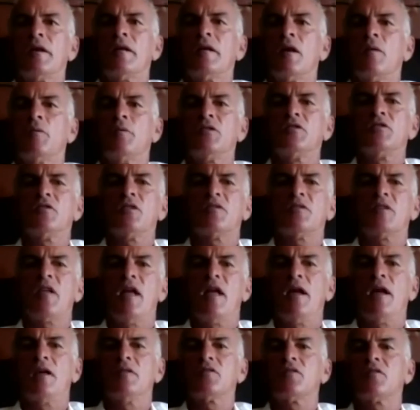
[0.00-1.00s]
can't we just
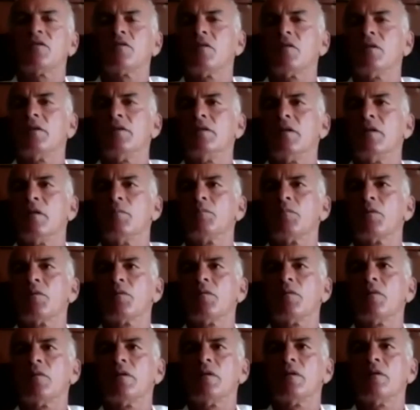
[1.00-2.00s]
answer a number
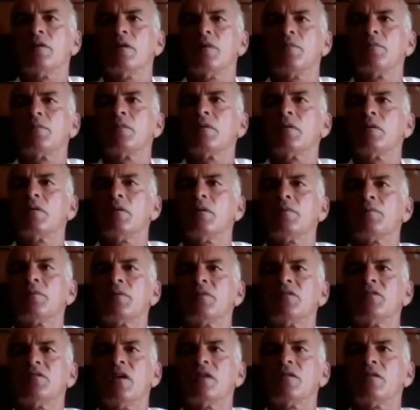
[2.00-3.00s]
with a number and
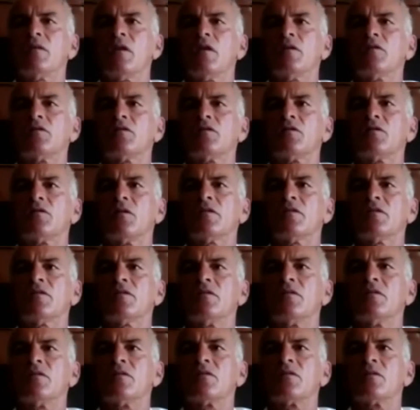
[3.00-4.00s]
present our
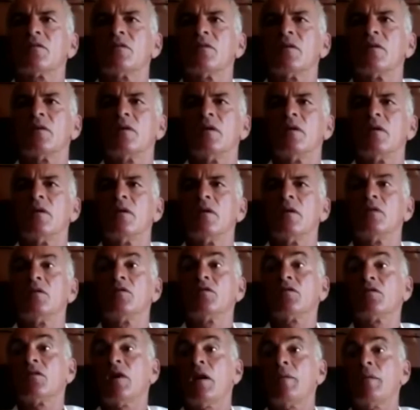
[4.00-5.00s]
sources?
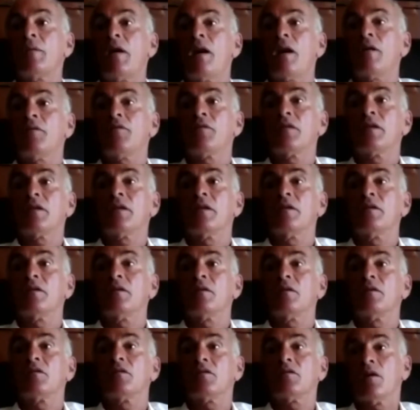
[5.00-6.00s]
Some
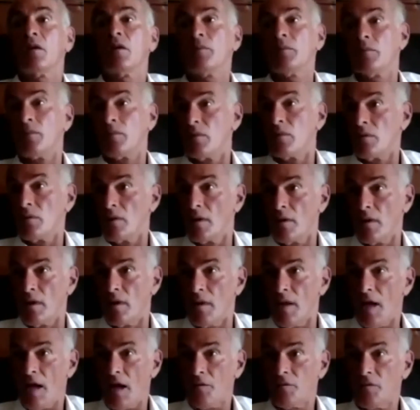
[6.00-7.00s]
African, some
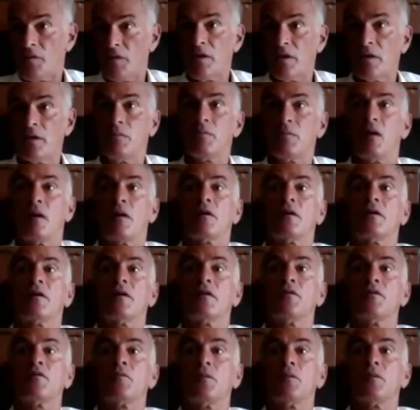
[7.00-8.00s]
African
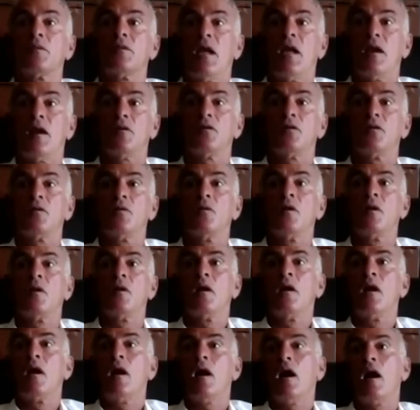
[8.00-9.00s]
Americans will tell you
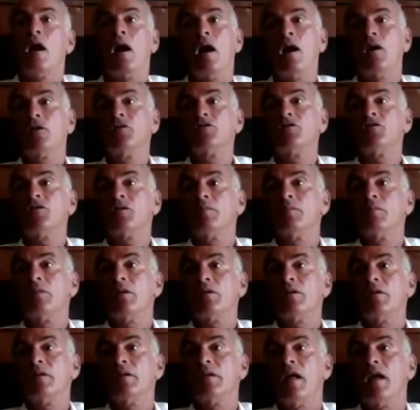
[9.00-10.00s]
100
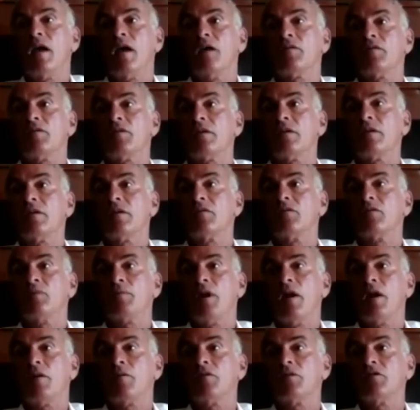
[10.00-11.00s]
million Africans
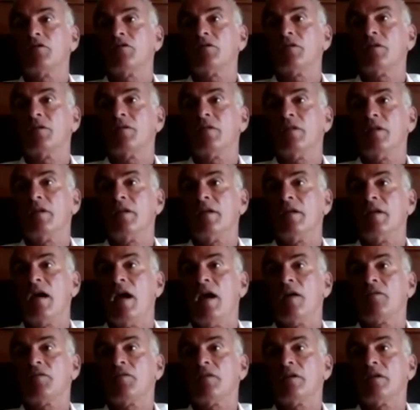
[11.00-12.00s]
perished in the
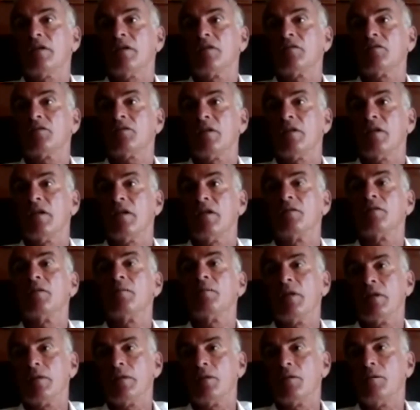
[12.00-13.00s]
African in the
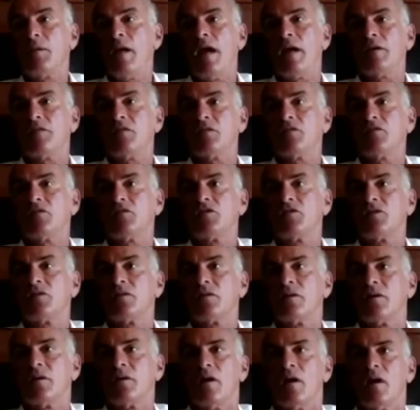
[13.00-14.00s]
Middle Passage.
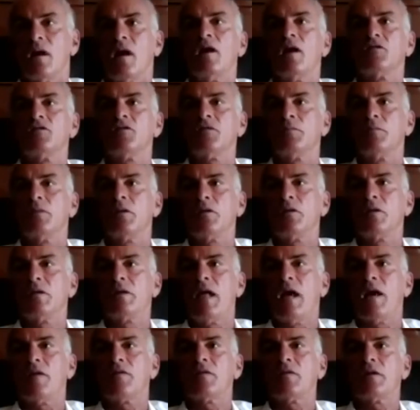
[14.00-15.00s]
100
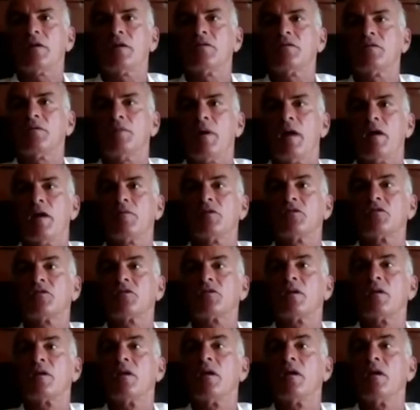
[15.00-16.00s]
million Africans
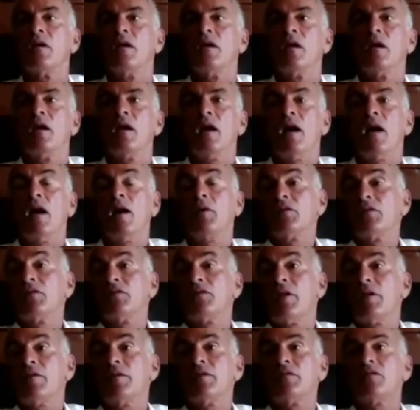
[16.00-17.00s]
perished. I
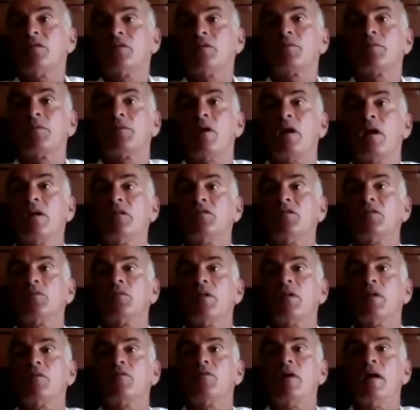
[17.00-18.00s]
was very surprised
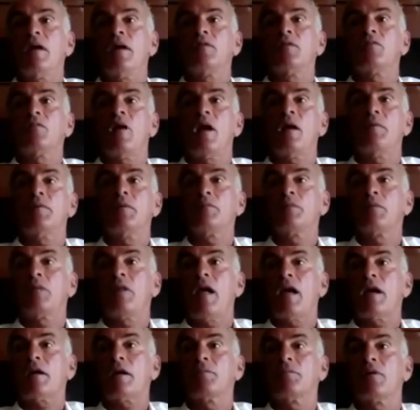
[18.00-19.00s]
when I read Robin
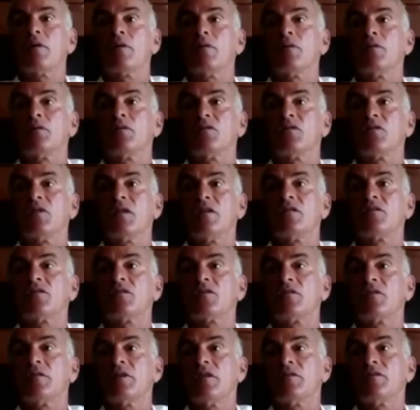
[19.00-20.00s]
Blackburn's
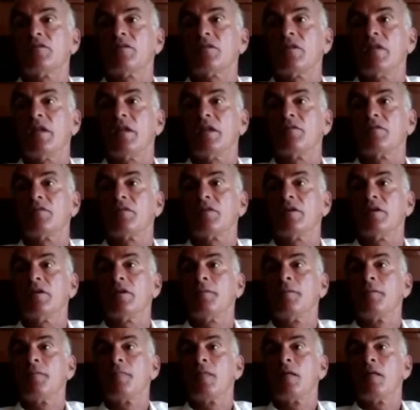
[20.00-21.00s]
History of
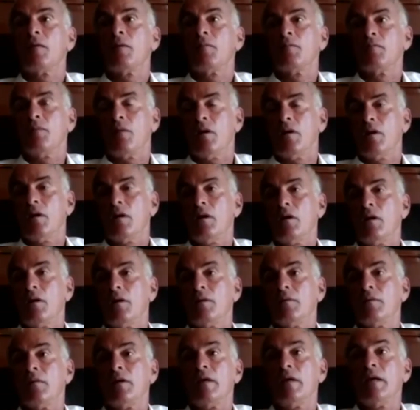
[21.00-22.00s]
Slavery. Uh,
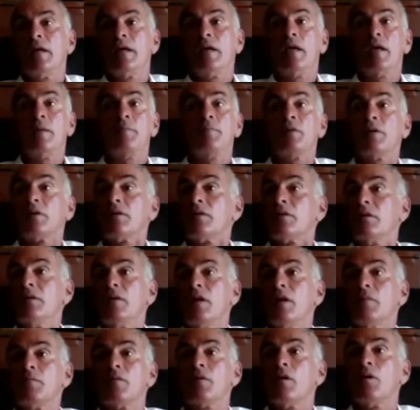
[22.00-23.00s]
he put the
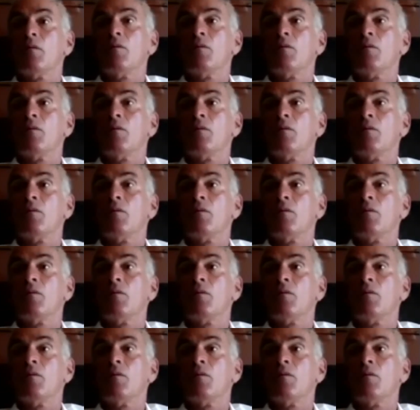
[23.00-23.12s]
number at